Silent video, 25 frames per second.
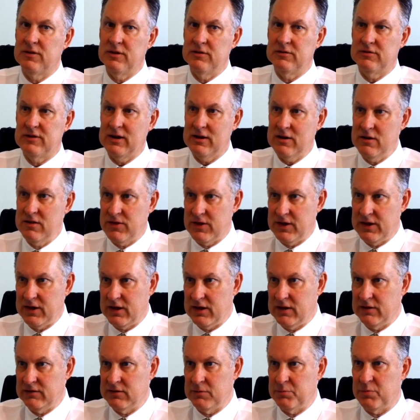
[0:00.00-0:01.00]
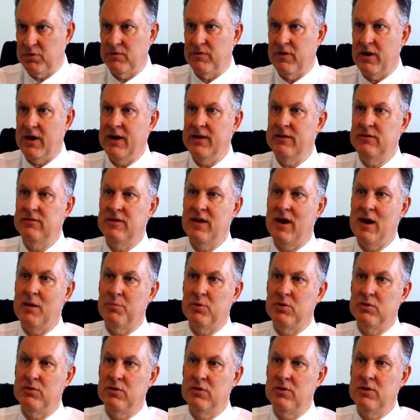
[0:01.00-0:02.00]
The second thing is it provides the
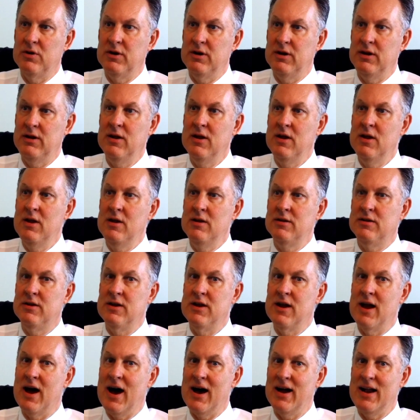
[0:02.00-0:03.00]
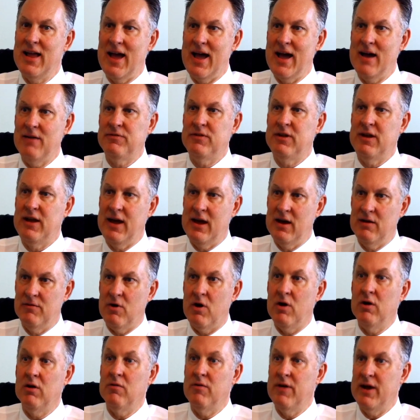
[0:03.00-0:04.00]
opportunity to not have to have
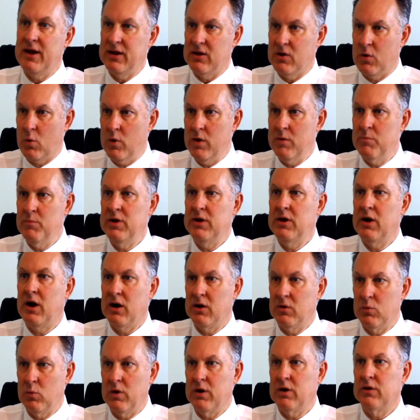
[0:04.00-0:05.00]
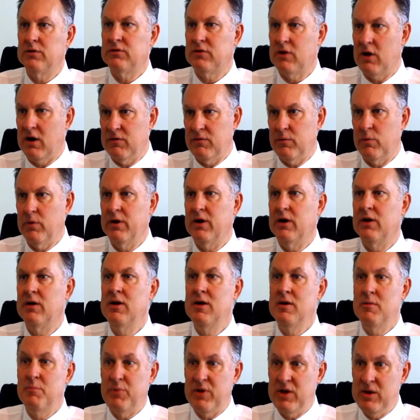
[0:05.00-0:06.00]
all of that equipment, hardware, software,
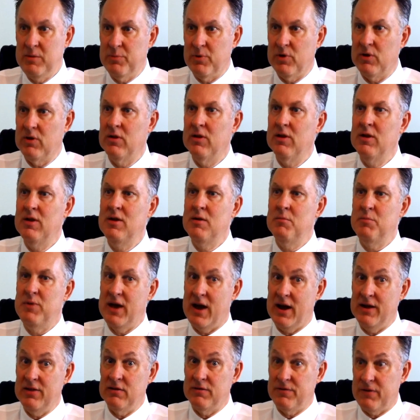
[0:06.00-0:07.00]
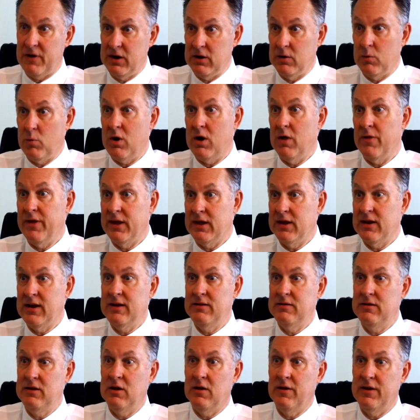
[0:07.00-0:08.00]
people behind the firewall. They can,
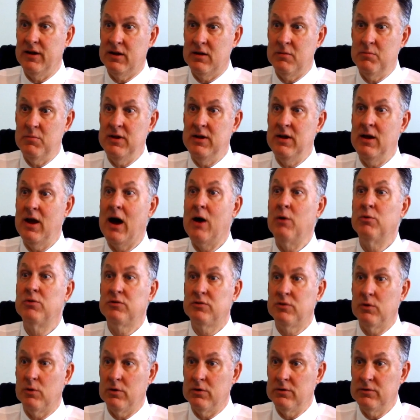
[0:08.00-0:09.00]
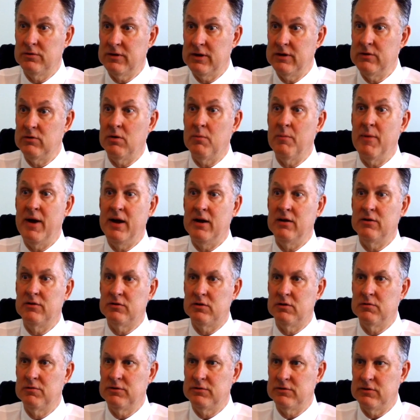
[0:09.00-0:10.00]
you know, it can be outsourced under a managed
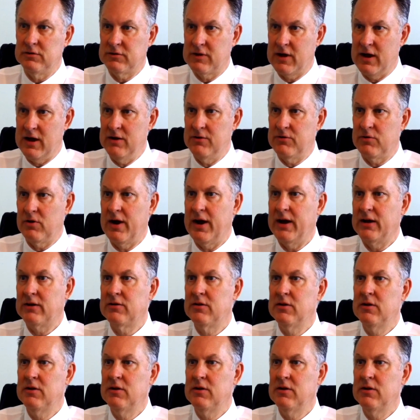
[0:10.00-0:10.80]
services contract.